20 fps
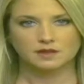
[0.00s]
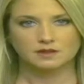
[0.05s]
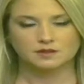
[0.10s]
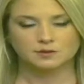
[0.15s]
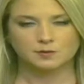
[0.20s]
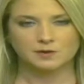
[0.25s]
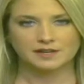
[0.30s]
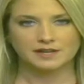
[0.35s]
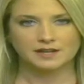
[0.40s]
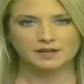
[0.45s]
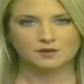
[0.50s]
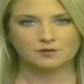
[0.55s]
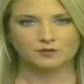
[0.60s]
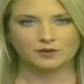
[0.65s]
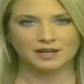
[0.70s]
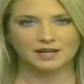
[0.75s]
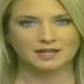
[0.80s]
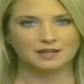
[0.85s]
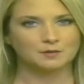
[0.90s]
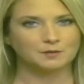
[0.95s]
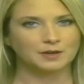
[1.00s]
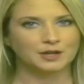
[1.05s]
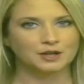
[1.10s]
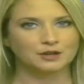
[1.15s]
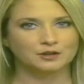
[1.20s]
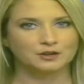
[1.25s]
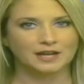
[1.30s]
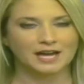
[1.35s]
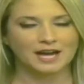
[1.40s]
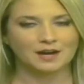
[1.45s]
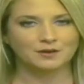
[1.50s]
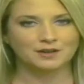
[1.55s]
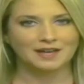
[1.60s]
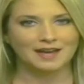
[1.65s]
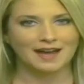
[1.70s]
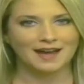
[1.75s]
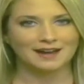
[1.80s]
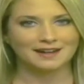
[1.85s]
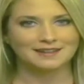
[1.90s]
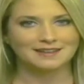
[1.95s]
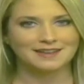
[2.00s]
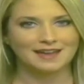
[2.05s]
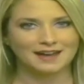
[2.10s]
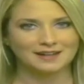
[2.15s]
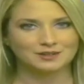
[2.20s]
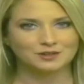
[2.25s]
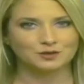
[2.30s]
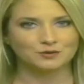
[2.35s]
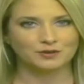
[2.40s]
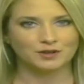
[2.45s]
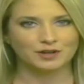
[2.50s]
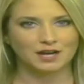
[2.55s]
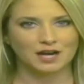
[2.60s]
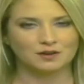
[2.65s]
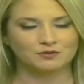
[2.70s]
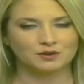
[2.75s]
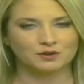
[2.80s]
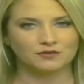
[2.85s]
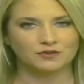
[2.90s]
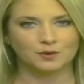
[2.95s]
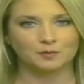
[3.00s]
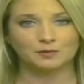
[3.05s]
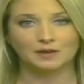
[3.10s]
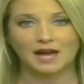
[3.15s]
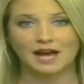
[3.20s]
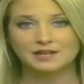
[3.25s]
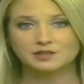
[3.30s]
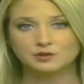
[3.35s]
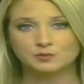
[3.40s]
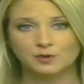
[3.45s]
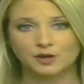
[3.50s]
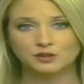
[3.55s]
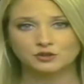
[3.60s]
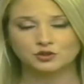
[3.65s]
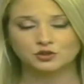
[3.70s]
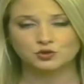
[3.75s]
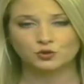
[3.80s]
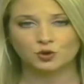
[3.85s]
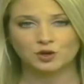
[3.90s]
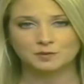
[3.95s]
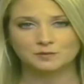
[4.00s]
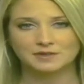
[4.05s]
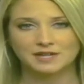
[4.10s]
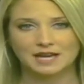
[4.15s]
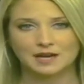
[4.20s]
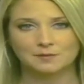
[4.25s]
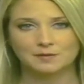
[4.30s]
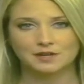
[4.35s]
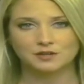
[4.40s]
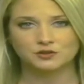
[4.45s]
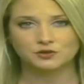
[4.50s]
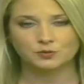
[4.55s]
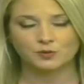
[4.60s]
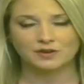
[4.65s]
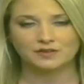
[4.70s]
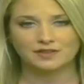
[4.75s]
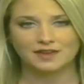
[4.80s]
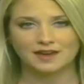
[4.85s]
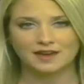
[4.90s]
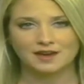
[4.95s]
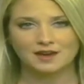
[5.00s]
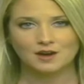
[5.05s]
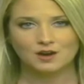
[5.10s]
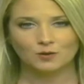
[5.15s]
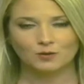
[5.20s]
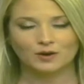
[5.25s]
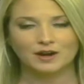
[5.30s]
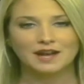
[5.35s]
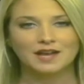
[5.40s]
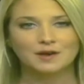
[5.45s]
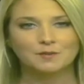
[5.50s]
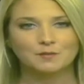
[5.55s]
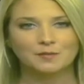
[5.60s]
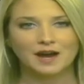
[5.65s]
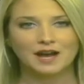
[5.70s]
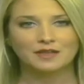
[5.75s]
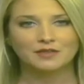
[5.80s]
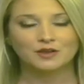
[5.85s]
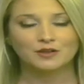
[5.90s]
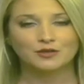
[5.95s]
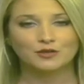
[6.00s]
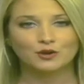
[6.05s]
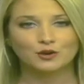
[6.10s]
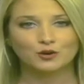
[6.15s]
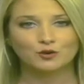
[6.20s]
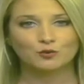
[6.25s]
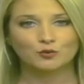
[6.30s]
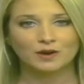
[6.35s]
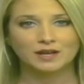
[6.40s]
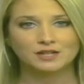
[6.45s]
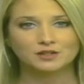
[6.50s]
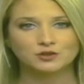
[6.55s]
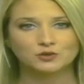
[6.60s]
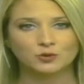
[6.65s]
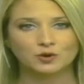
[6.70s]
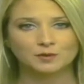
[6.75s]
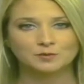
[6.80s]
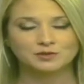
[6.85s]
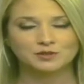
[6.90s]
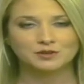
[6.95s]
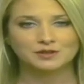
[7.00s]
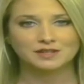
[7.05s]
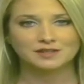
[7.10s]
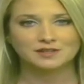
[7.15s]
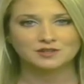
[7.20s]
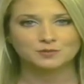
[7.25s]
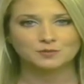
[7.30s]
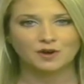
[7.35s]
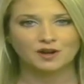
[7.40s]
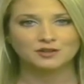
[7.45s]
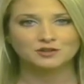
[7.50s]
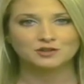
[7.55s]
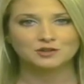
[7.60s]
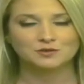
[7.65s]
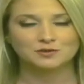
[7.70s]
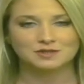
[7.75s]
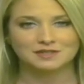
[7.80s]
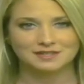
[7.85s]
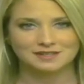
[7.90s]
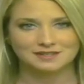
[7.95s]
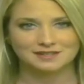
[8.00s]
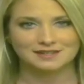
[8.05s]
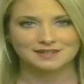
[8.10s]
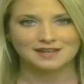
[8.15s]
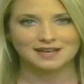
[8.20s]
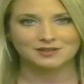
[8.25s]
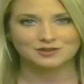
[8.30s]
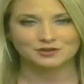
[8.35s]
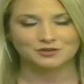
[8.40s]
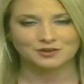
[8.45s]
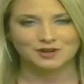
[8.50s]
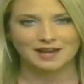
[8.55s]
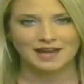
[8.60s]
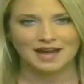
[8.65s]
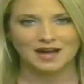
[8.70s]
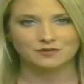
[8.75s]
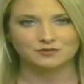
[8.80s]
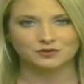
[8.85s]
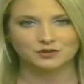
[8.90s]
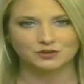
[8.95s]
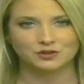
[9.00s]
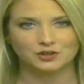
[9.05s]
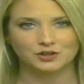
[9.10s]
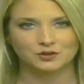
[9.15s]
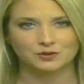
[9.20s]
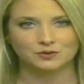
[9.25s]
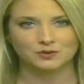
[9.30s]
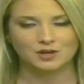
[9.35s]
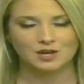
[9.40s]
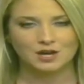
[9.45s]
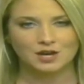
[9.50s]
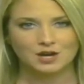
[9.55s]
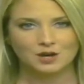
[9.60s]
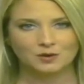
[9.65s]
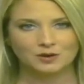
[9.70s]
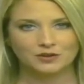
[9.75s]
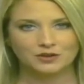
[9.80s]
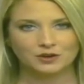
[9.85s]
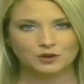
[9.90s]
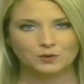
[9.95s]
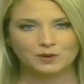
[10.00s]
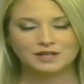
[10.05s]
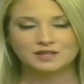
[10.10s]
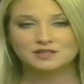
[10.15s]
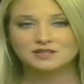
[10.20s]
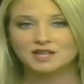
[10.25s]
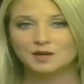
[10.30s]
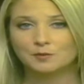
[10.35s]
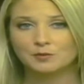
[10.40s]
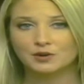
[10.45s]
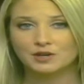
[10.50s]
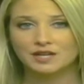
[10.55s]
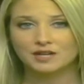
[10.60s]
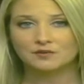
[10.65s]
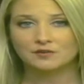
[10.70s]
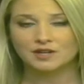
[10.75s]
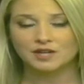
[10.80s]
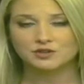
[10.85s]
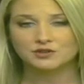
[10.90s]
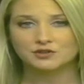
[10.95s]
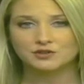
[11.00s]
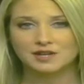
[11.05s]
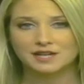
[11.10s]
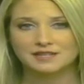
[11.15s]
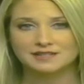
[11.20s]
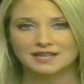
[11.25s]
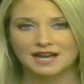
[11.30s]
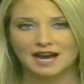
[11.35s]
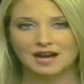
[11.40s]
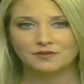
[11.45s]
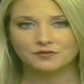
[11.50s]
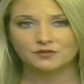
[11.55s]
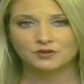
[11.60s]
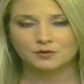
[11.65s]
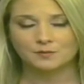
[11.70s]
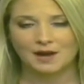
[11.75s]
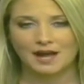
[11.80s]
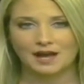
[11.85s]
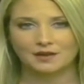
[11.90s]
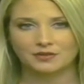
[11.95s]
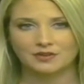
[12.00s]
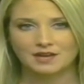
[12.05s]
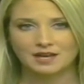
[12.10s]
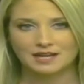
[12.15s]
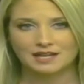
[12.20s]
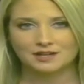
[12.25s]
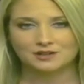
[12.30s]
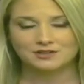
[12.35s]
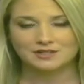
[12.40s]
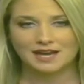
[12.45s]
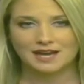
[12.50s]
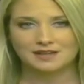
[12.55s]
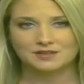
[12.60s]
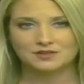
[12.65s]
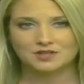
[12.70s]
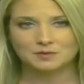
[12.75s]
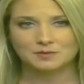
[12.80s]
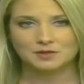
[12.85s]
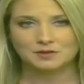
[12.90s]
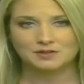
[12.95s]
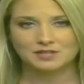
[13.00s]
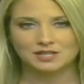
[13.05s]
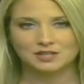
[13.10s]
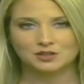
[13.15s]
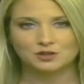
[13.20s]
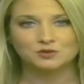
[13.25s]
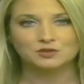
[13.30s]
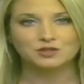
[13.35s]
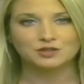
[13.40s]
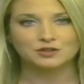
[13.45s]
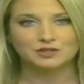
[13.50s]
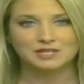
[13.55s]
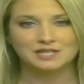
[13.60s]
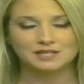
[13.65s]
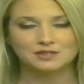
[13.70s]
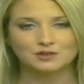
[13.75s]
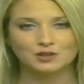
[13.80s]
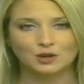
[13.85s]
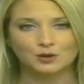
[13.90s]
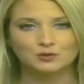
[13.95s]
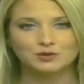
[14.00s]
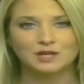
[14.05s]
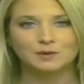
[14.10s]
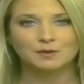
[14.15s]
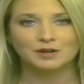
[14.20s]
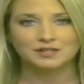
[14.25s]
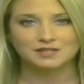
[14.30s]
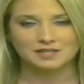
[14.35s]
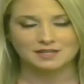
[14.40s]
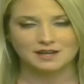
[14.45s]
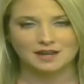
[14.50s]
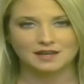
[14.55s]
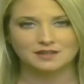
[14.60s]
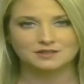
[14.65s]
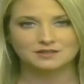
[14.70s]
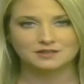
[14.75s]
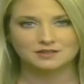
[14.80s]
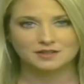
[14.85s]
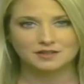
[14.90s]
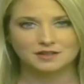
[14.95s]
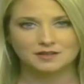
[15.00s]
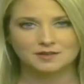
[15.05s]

Speaking of rain, Imperial County had yet to recover from last month's storm damage when they were hit by the third rainstorm during this monsoon season yesterday afternoon. With a quick summary of yesterday's aftermath, here's KSWT News 13's Jose Martinez.